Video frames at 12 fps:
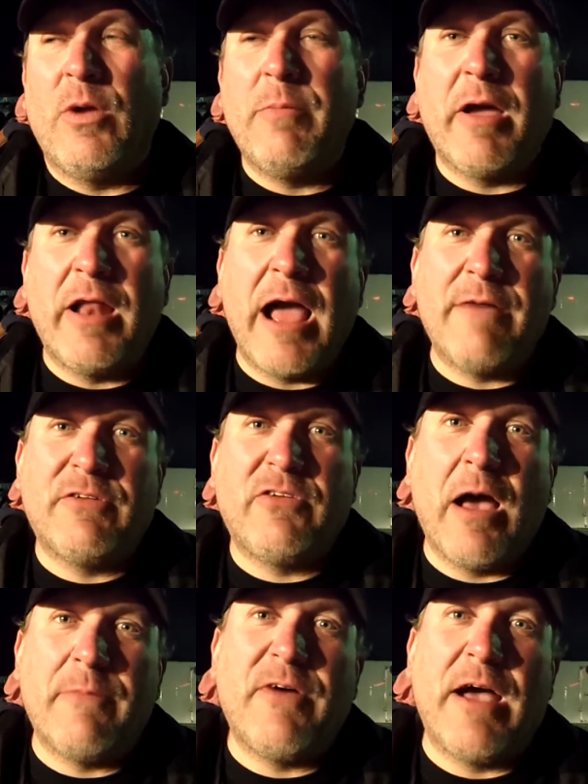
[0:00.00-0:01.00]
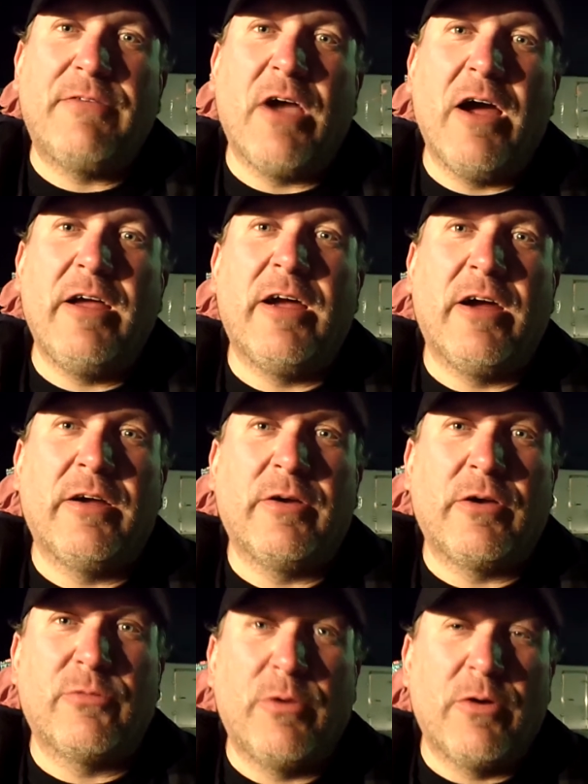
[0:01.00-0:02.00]
we might have a top five car here
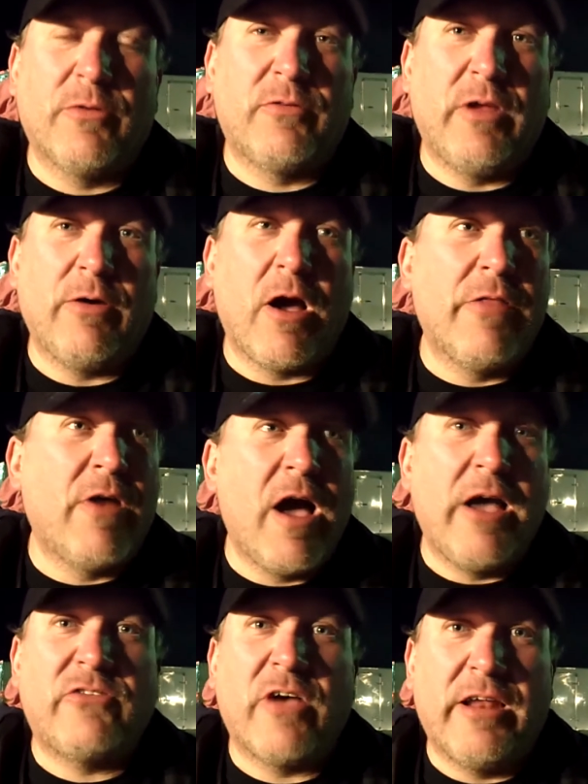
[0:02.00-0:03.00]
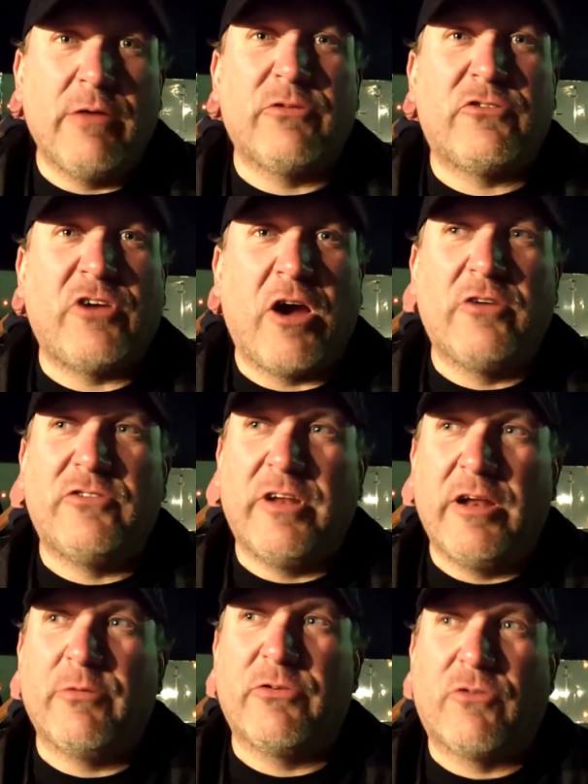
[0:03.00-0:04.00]
because we were on the high side. It was
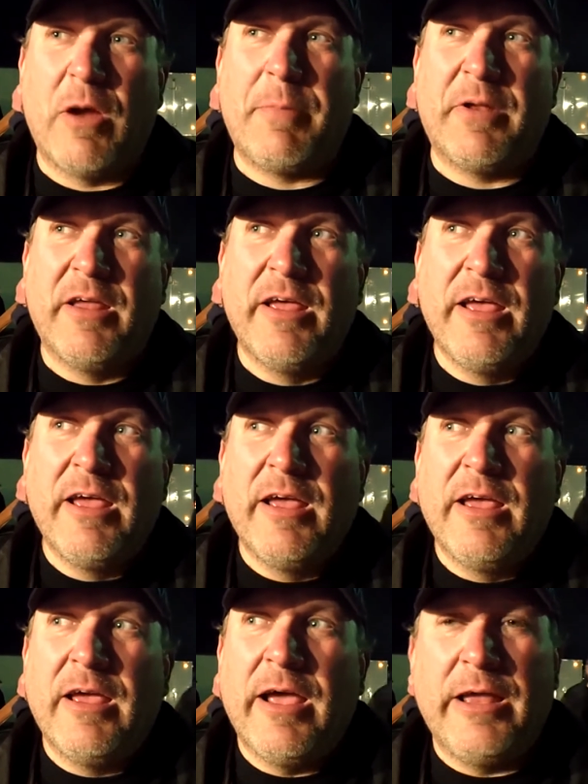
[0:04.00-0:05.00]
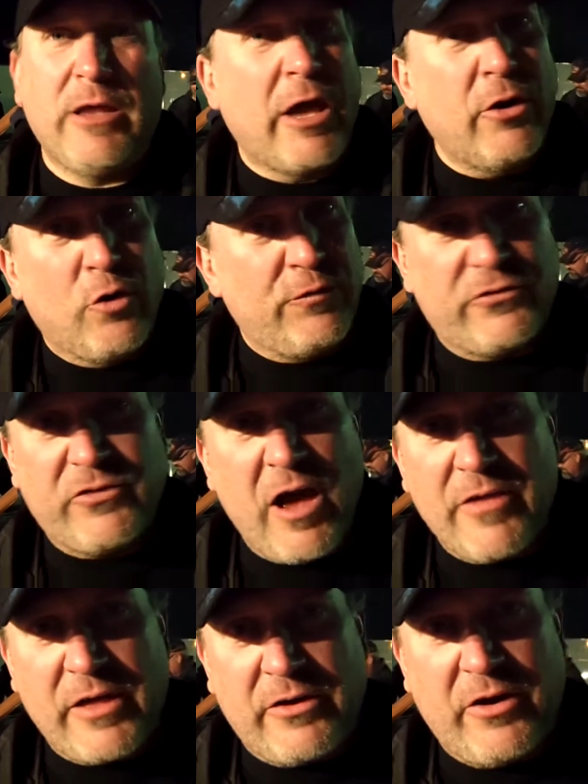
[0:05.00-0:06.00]
charging and it was gripping and I don't know if you
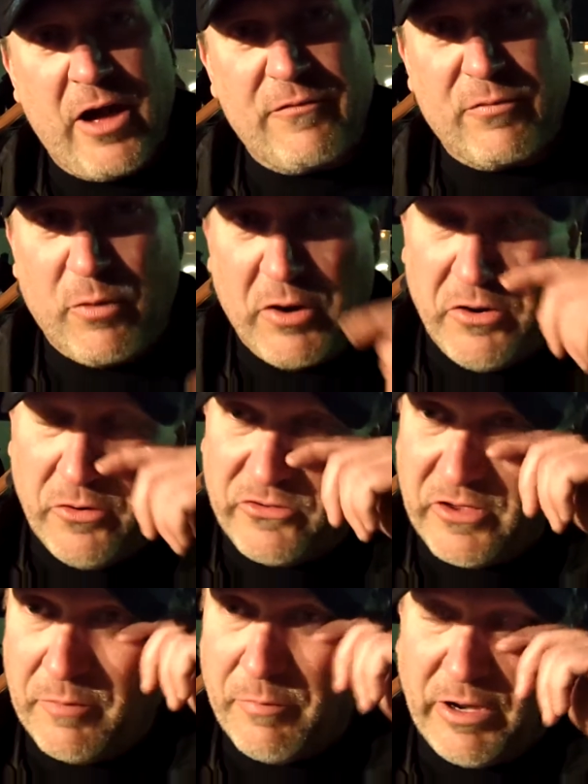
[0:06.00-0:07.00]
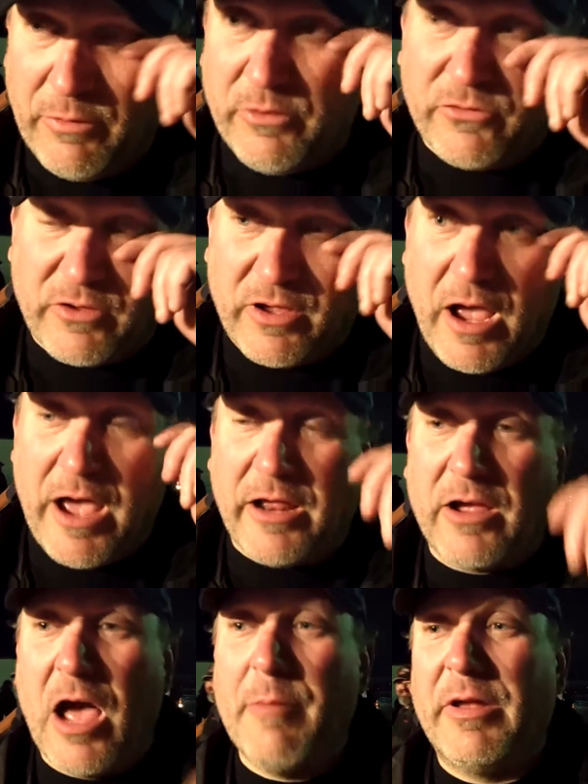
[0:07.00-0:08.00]
saw that or not from where you are sitting, but it was
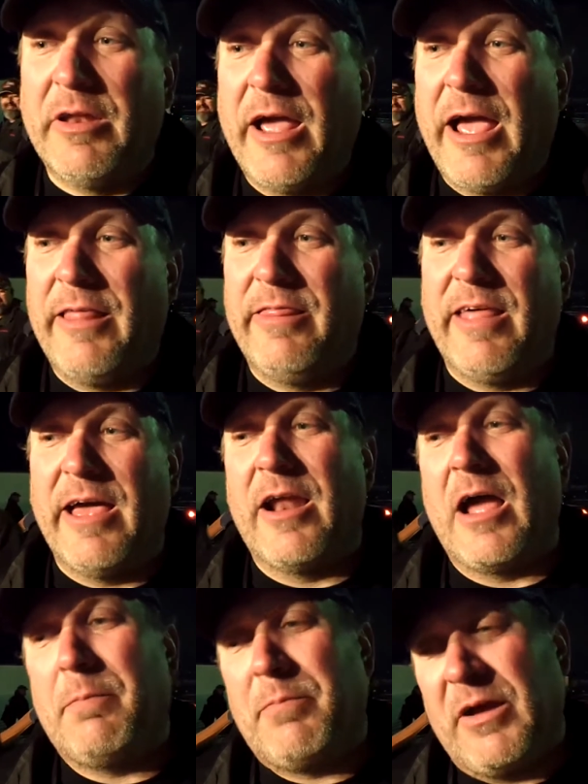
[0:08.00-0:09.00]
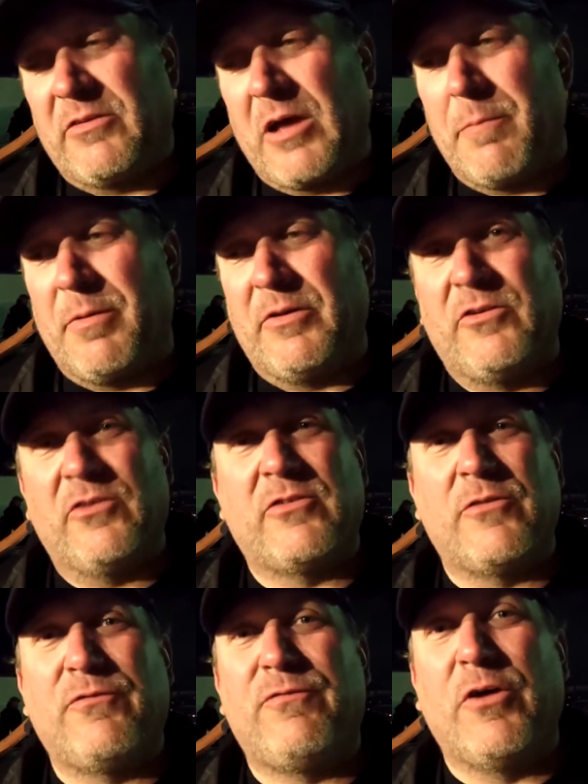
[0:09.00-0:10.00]
kind of coming, and then I picked up a,
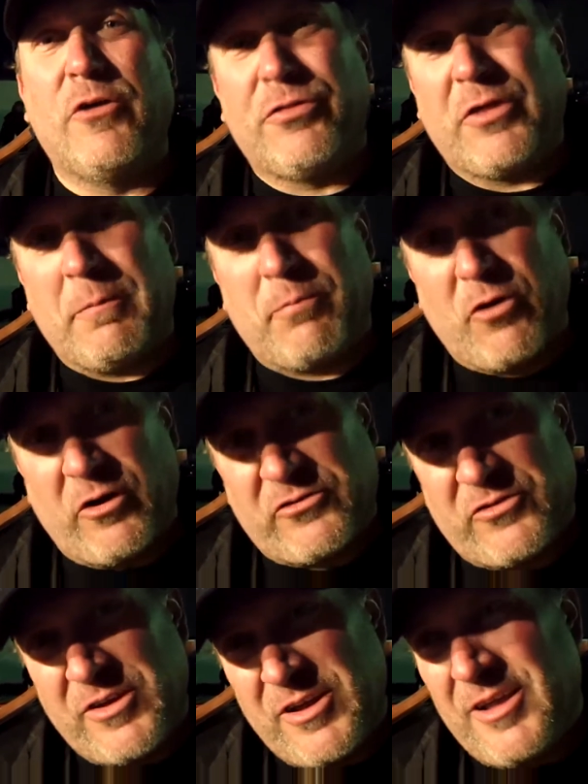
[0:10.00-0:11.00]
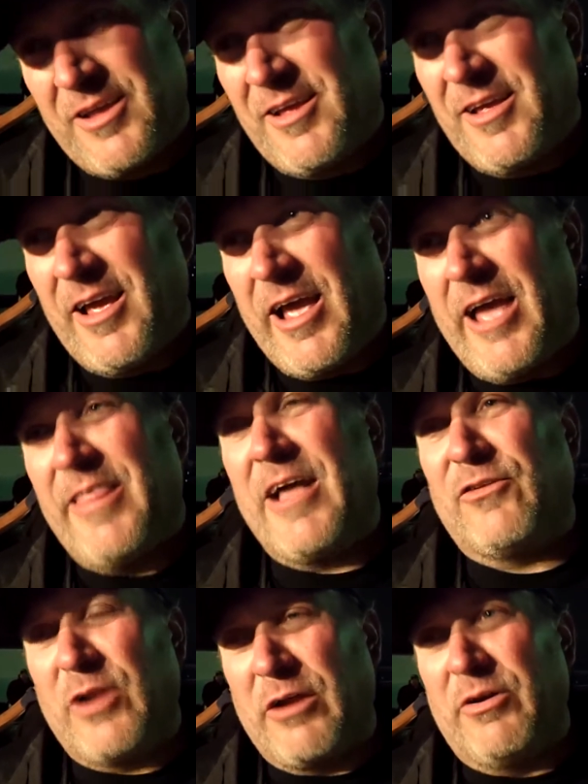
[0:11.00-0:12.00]
just a filthy push, and
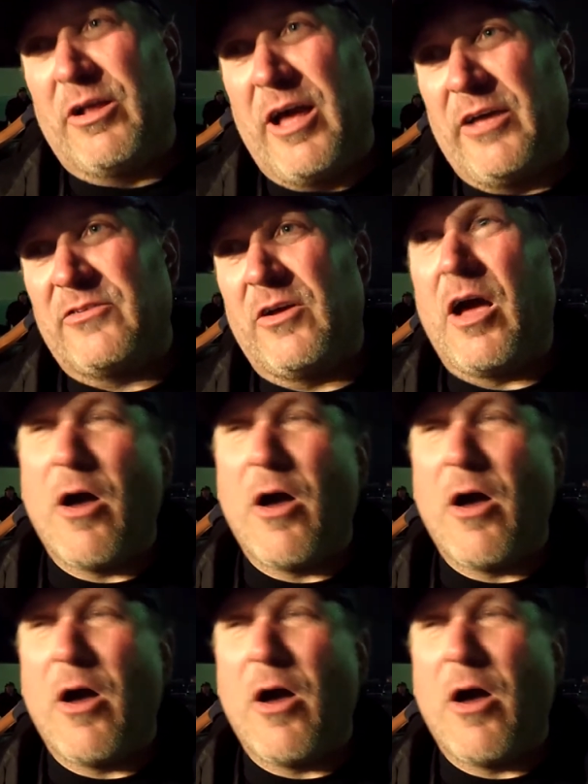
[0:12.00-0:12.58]
that's when I realized,